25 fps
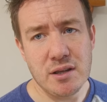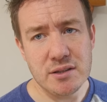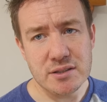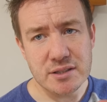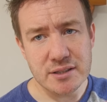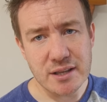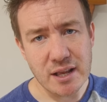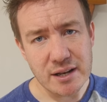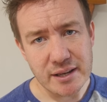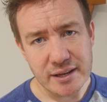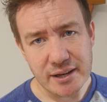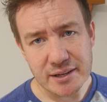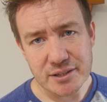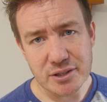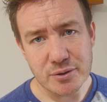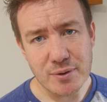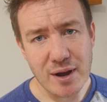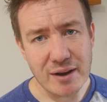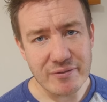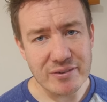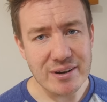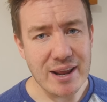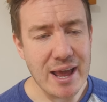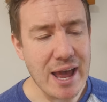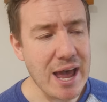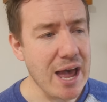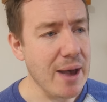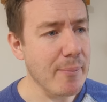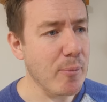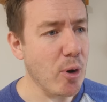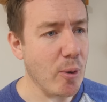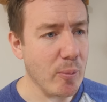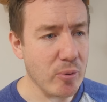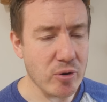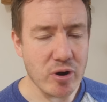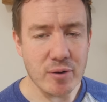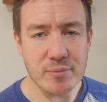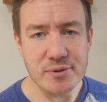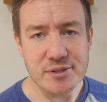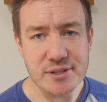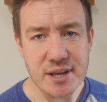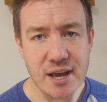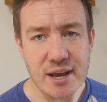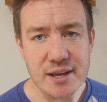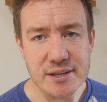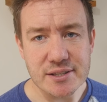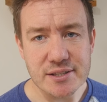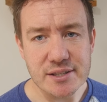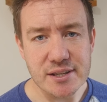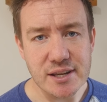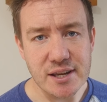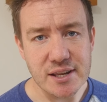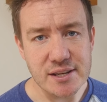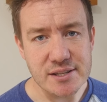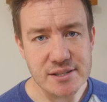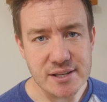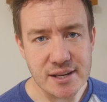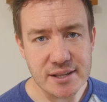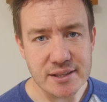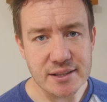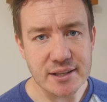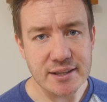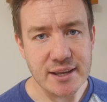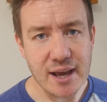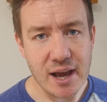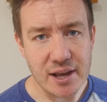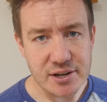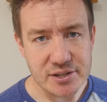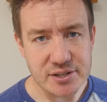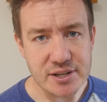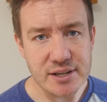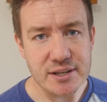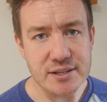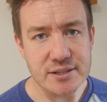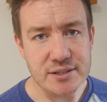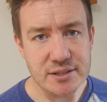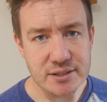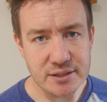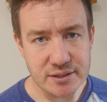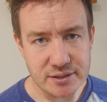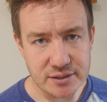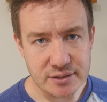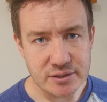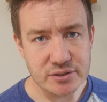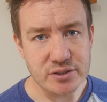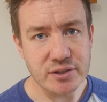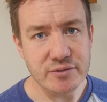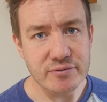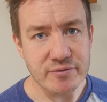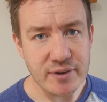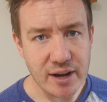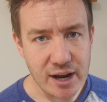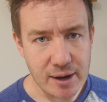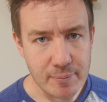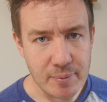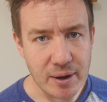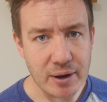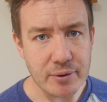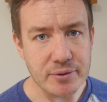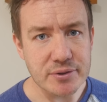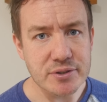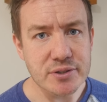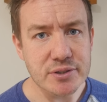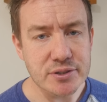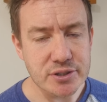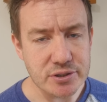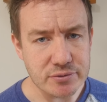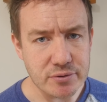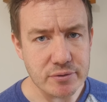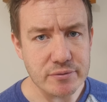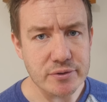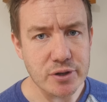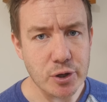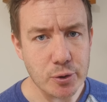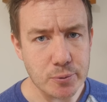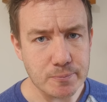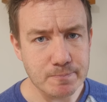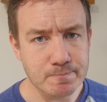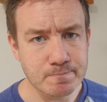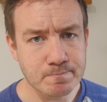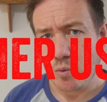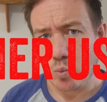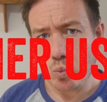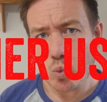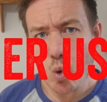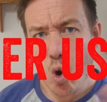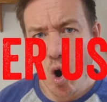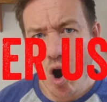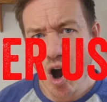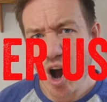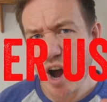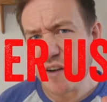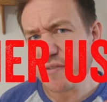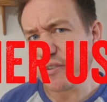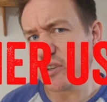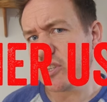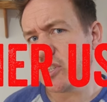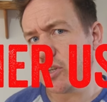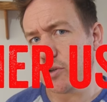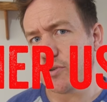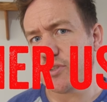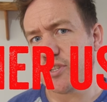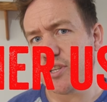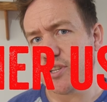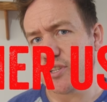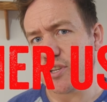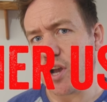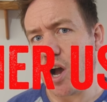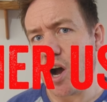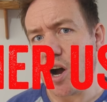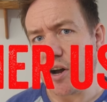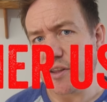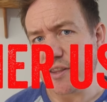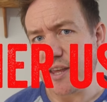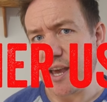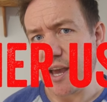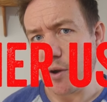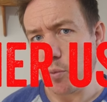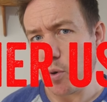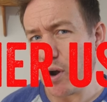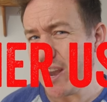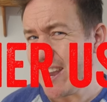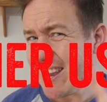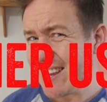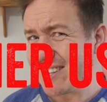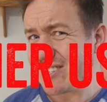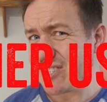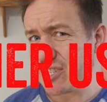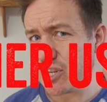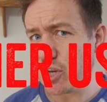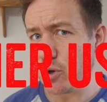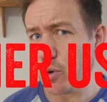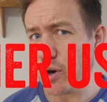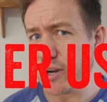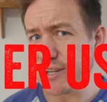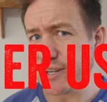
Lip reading: Incidentally, I do have an air popper upstairs. It's in the gadget conveyor belt to review. What other uses are there? Well, here's 2